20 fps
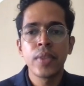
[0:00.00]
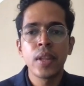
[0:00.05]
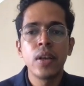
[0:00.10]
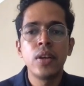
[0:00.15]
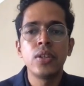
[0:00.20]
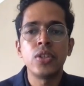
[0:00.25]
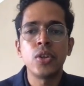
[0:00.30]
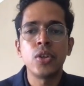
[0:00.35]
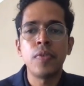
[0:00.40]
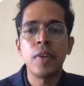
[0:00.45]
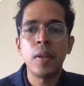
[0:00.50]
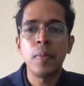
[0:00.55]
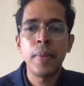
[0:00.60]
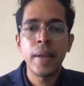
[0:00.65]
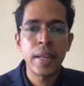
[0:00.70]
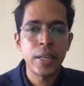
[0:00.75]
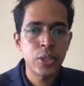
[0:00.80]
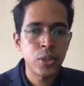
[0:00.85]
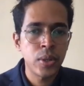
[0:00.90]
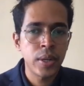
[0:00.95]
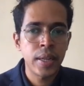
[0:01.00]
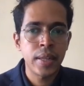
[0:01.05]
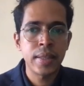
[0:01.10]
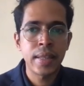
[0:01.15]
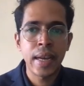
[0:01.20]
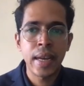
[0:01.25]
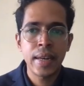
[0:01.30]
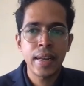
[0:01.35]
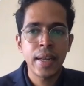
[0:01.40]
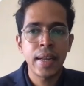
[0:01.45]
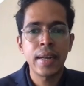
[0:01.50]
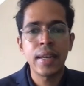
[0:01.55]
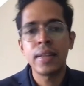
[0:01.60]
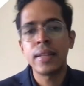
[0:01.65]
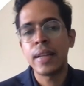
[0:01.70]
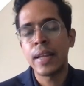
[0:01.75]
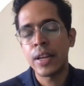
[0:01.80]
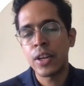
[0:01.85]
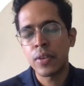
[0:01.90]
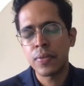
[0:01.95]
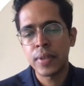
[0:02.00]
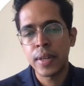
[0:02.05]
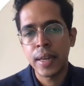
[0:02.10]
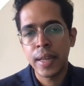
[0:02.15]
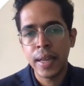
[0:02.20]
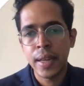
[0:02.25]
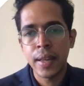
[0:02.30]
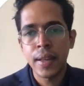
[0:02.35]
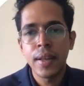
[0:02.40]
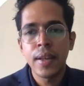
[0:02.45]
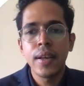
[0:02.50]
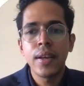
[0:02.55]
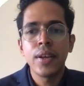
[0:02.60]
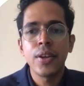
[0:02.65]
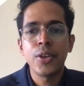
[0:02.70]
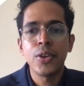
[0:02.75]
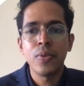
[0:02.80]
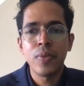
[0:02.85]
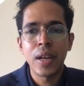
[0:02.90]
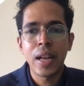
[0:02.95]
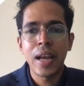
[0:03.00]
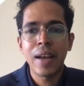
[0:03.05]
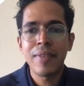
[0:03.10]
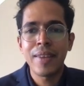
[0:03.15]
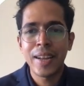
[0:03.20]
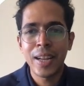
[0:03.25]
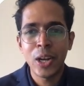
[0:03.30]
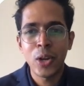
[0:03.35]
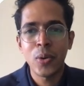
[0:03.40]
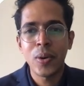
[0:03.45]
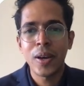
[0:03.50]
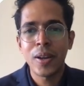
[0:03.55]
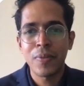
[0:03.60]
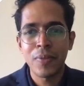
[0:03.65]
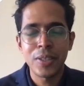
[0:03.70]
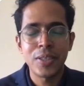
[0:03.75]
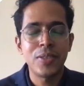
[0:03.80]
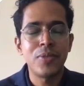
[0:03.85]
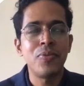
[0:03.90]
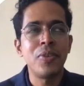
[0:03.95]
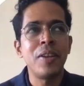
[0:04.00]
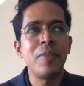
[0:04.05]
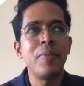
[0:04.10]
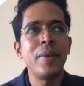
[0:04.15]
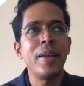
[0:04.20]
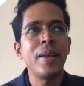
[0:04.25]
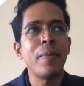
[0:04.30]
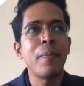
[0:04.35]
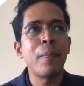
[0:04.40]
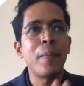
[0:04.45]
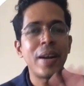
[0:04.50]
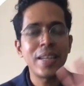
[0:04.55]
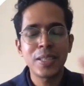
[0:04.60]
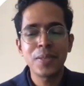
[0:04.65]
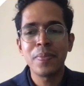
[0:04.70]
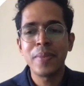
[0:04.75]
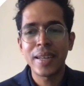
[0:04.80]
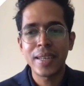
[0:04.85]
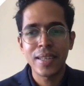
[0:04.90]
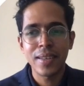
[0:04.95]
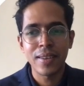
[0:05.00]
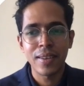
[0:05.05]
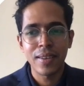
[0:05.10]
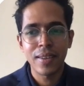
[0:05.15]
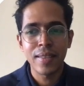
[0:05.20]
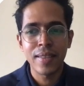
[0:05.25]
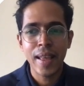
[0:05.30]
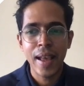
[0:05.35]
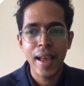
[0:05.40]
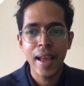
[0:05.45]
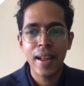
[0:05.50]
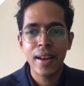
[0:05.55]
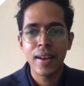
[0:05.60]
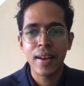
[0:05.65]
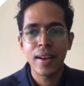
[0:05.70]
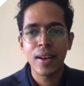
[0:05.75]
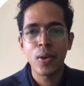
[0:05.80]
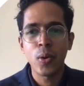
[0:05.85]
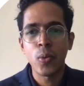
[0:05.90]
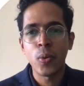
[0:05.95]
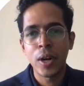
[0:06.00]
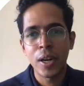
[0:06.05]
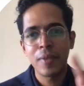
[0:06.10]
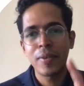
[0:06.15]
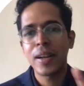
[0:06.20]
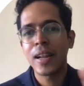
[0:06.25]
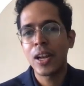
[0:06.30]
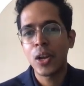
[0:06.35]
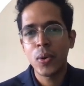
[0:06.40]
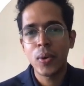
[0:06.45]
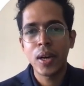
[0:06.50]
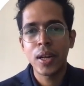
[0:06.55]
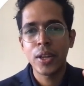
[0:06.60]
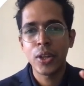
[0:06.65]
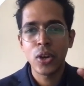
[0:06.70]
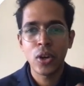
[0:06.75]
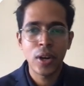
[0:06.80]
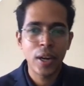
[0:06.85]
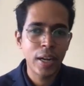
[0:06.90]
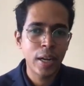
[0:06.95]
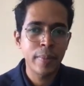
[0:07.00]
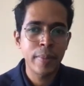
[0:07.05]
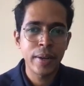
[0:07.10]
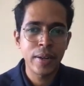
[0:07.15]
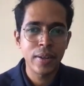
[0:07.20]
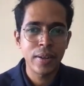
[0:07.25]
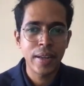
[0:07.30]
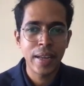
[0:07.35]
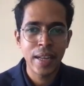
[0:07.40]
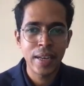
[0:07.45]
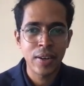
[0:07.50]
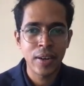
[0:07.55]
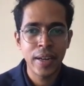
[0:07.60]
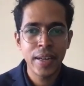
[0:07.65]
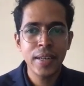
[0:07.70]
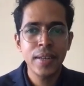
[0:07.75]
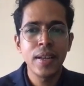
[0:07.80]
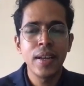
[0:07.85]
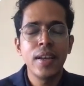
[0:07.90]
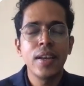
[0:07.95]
So we'll be ensuring that. And at the end of the day, you will have an LOR which will be much better than whatever LOR your recommender can write.